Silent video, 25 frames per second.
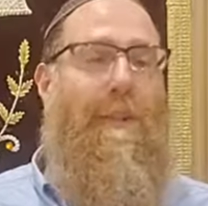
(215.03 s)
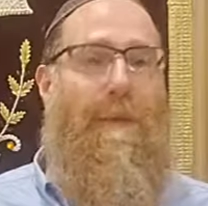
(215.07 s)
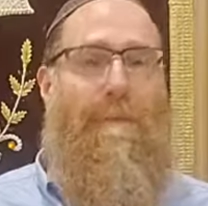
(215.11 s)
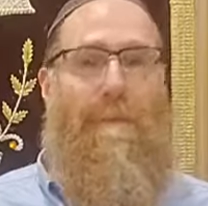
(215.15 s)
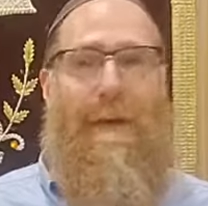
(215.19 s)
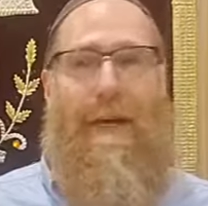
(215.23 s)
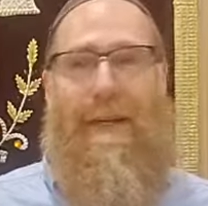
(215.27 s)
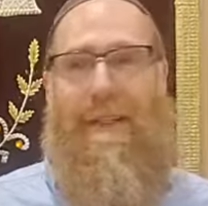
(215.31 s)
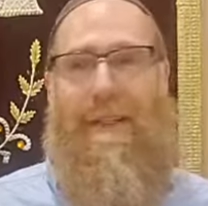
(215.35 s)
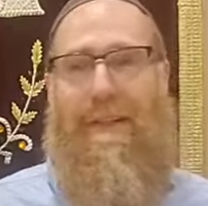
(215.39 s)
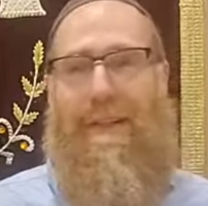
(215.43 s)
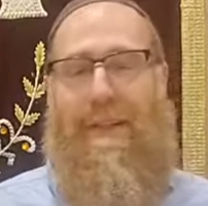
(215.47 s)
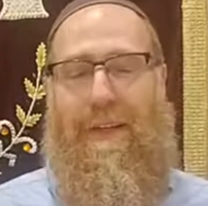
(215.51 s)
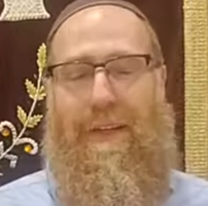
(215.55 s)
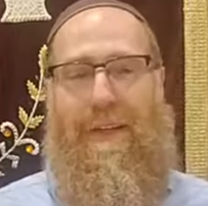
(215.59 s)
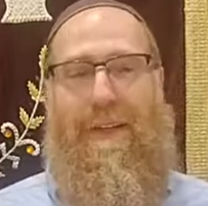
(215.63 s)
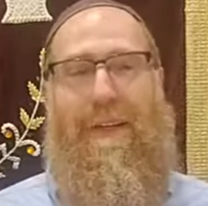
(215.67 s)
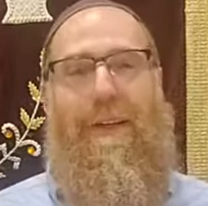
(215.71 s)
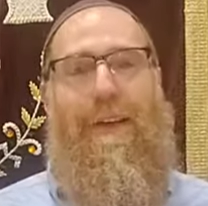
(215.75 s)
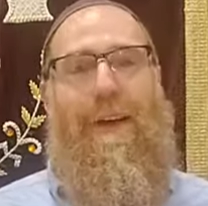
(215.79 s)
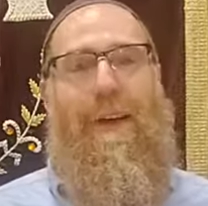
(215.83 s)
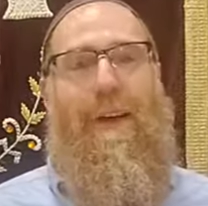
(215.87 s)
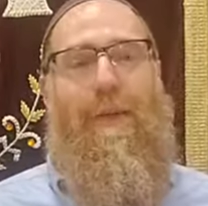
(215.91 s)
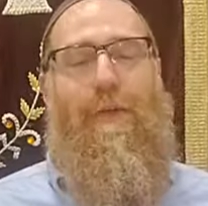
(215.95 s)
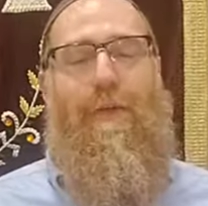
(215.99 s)
Bezdin
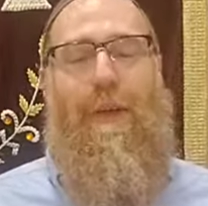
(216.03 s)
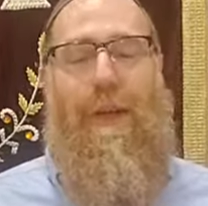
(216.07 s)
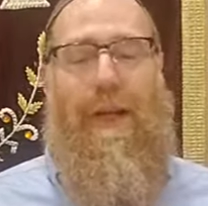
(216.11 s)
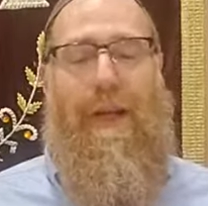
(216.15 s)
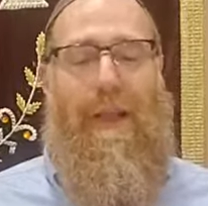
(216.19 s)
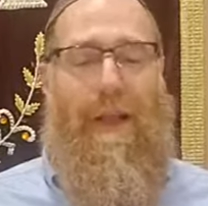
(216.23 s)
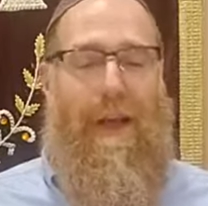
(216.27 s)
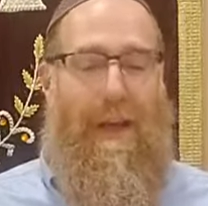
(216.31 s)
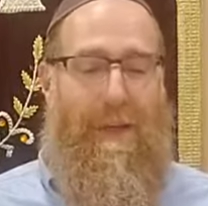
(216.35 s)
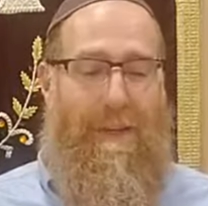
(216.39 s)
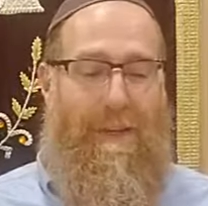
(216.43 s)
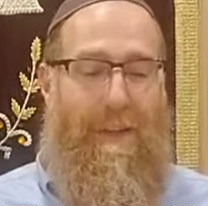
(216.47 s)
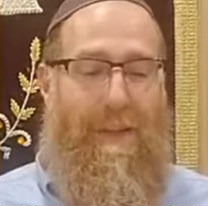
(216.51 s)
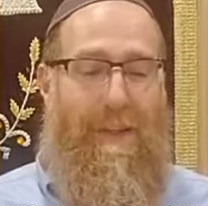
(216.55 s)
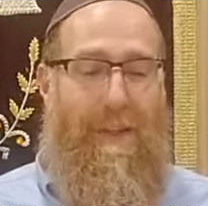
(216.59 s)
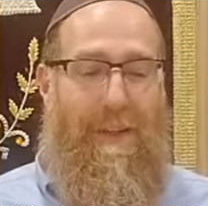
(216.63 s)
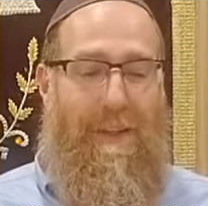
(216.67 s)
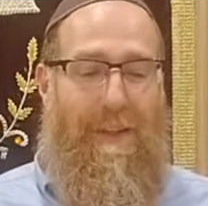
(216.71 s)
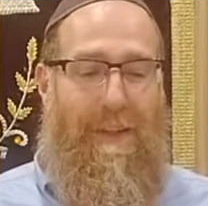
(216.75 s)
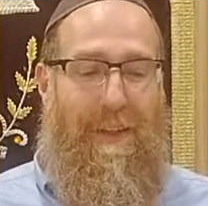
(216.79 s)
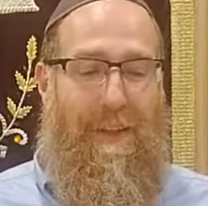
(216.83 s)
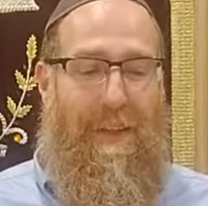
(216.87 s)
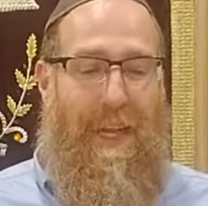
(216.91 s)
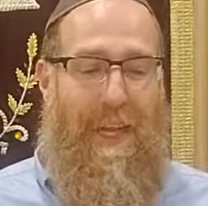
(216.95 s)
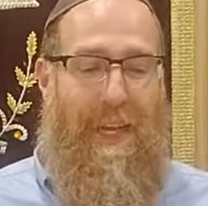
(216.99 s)
realized that this
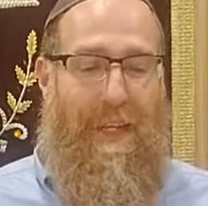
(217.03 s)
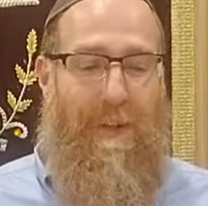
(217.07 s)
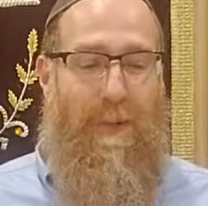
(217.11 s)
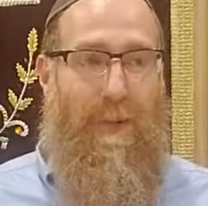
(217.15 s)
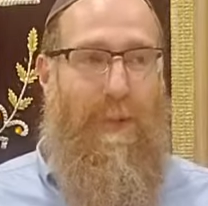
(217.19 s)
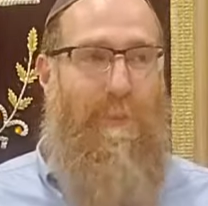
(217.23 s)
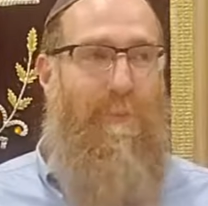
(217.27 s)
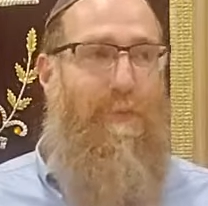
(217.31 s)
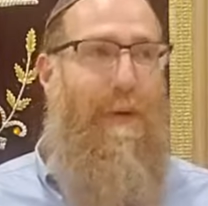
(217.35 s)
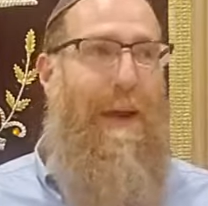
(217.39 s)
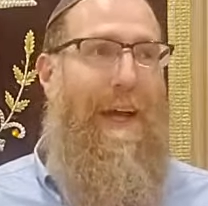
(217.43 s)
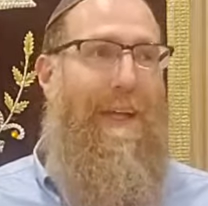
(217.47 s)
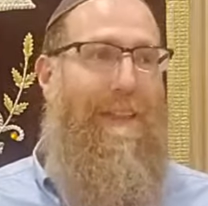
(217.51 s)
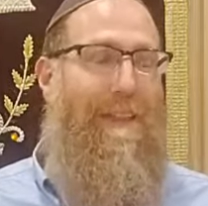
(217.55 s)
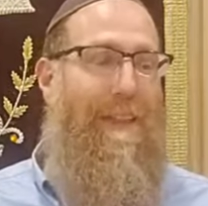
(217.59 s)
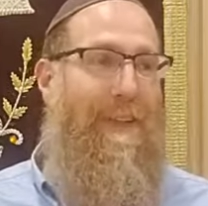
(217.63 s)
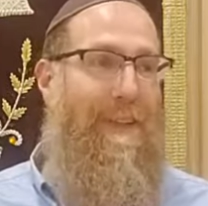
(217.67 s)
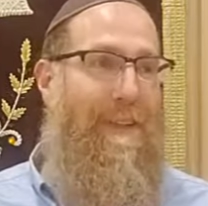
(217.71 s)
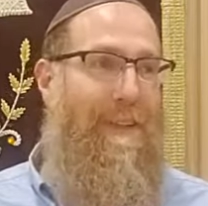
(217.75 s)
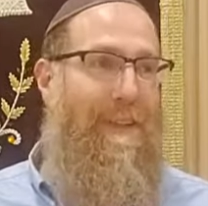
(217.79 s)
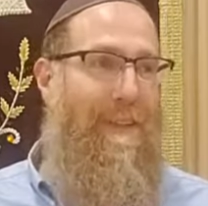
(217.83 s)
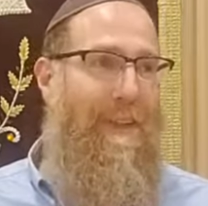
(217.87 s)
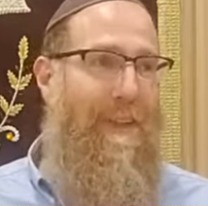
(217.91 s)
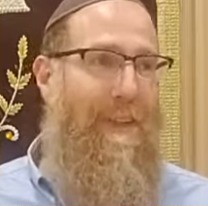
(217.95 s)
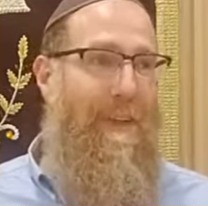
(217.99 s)
is a dangerous
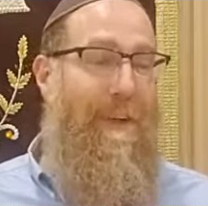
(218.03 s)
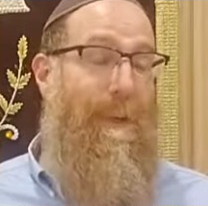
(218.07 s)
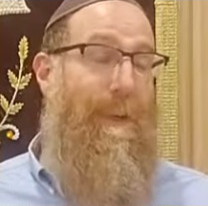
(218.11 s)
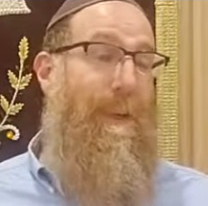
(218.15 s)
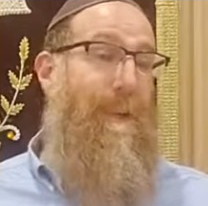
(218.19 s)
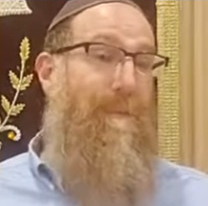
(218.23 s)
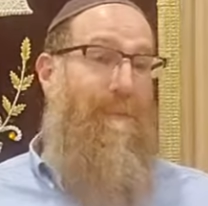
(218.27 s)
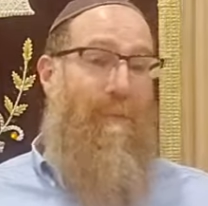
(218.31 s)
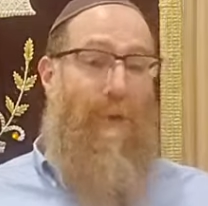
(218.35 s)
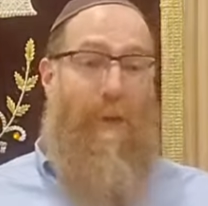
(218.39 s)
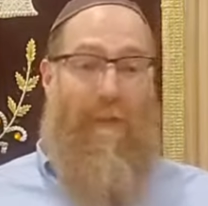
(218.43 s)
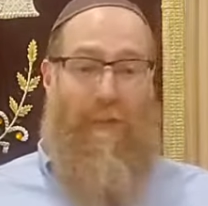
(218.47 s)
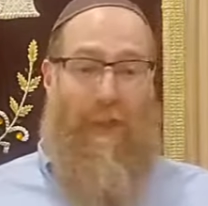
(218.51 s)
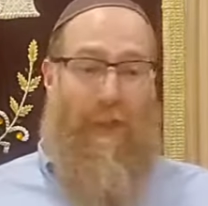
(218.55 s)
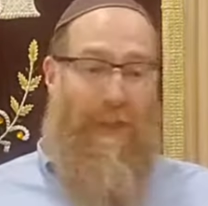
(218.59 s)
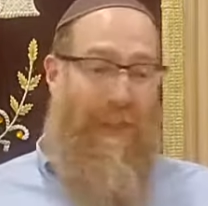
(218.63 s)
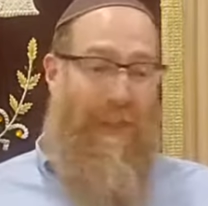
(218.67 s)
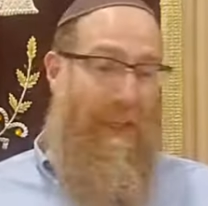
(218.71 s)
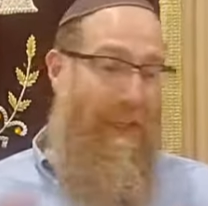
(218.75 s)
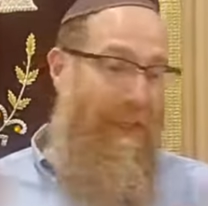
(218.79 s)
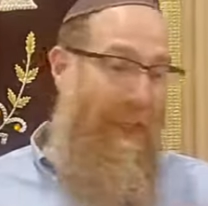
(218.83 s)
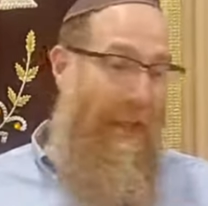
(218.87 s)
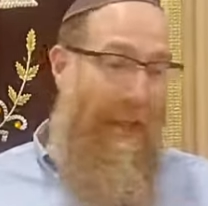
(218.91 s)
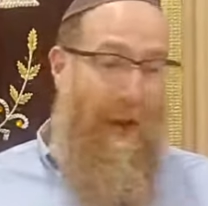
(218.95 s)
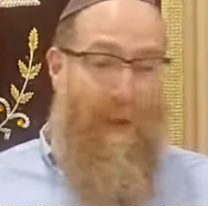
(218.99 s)
process of just
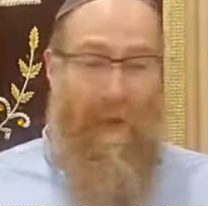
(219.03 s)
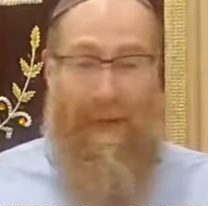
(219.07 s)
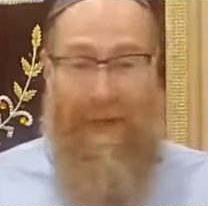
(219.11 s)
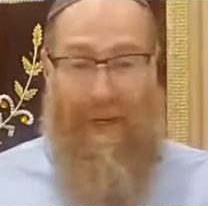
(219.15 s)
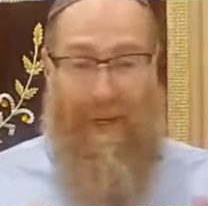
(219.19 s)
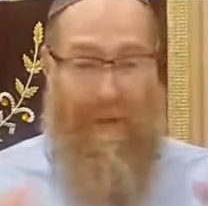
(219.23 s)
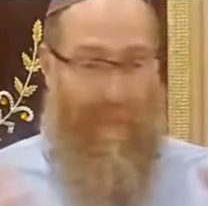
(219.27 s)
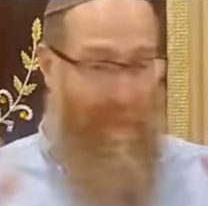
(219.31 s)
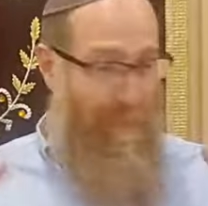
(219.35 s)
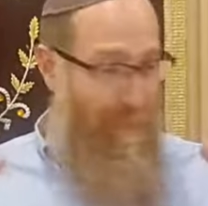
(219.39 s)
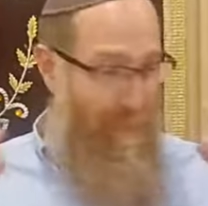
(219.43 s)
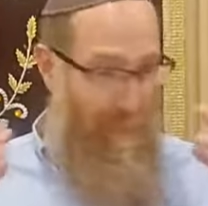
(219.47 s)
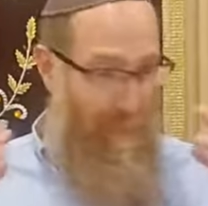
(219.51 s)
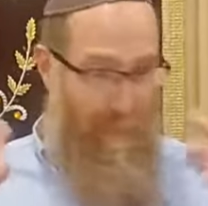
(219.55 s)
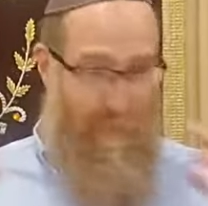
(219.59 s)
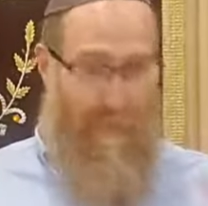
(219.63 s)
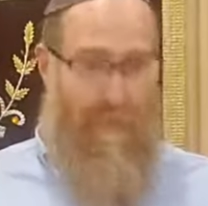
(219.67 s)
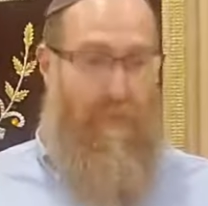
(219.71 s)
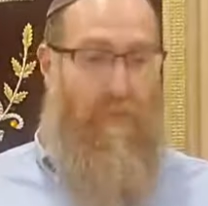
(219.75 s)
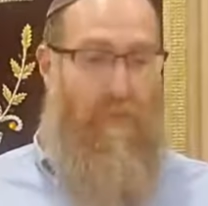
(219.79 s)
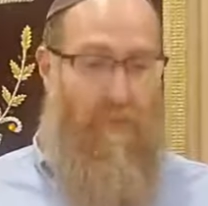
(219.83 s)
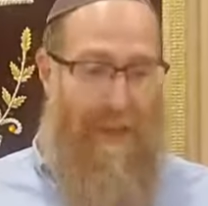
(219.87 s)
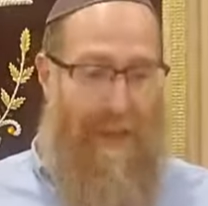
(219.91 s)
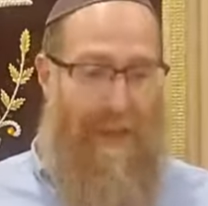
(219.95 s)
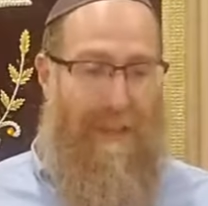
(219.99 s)
allowing it for
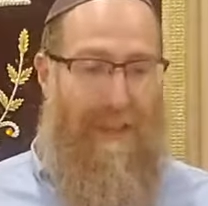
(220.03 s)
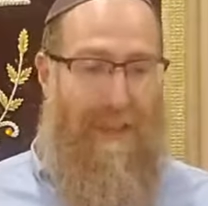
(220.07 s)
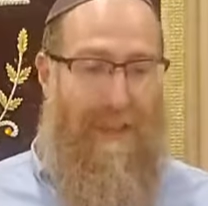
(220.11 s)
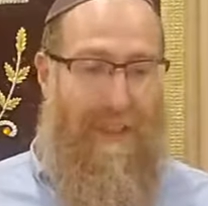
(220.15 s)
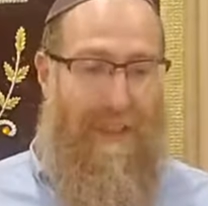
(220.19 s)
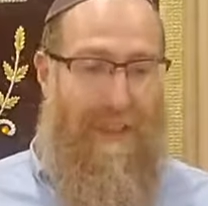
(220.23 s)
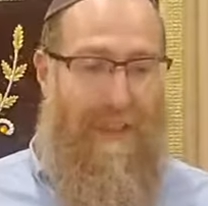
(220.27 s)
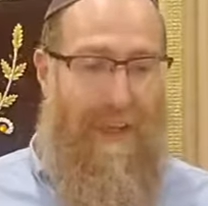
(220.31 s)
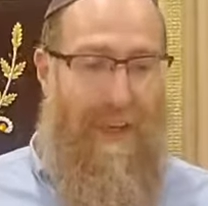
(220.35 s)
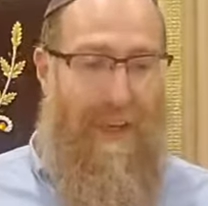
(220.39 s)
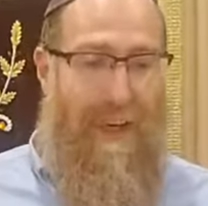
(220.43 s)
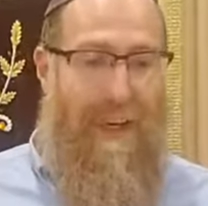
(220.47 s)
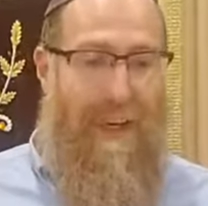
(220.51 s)
races,